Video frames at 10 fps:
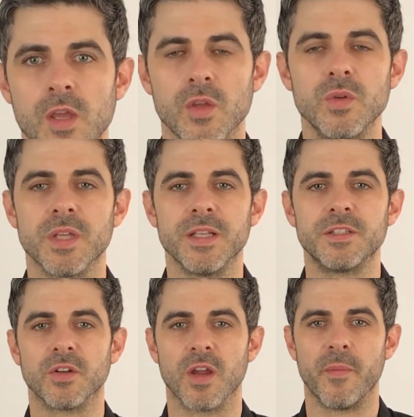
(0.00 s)
Use
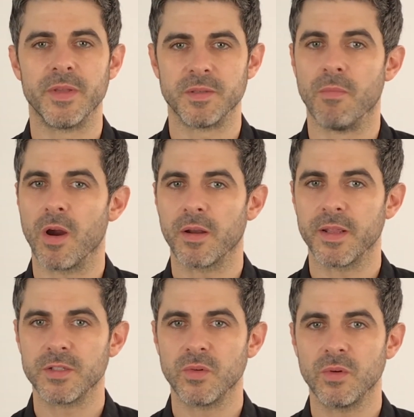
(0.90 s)
Instagram as a
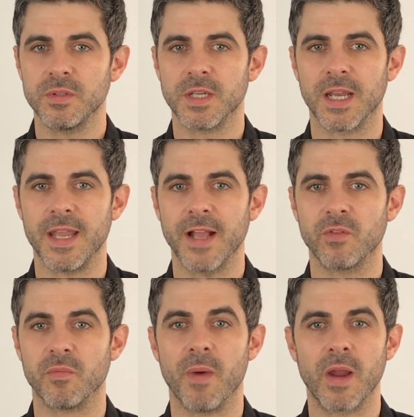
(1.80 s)
marketing tool to connect
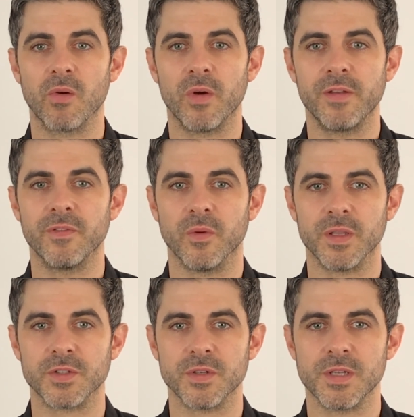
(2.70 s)
with micro-influencers